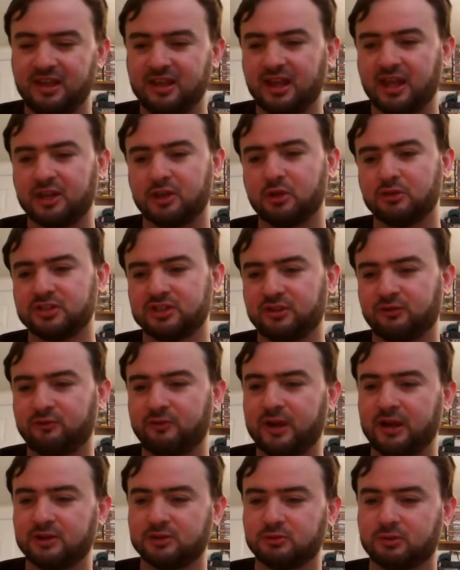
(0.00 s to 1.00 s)
and it goes into
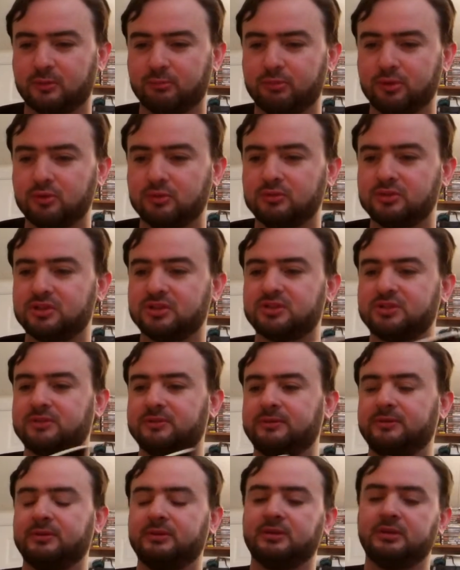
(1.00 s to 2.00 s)
Fairies Wear Boots
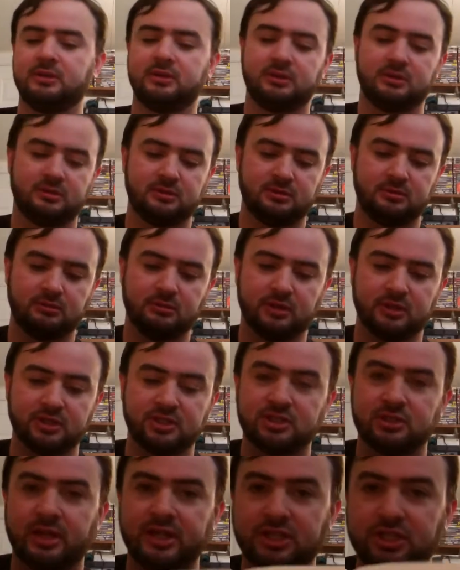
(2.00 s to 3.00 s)
with a slight